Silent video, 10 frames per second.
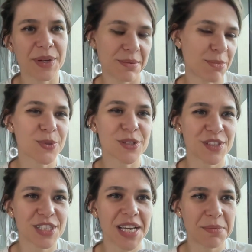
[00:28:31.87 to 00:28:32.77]
and most
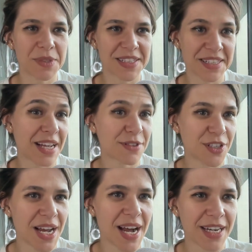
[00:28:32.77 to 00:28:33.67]
of the times it's not
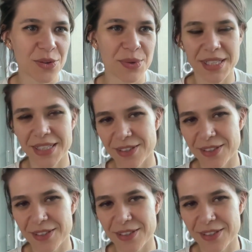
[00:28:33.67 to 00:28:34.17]
very accurate.